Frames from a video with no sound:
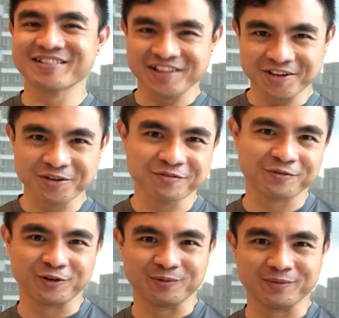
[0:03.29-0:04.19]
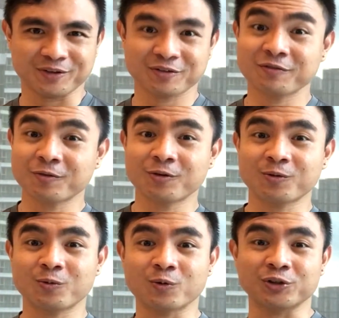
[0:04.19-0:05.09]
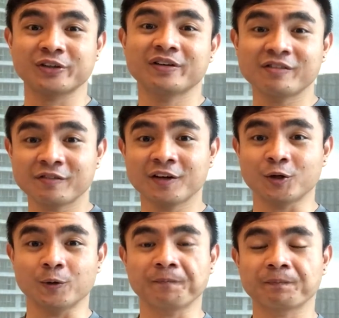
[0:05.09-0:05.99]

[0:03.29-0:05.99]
Thank you very much for watching this video.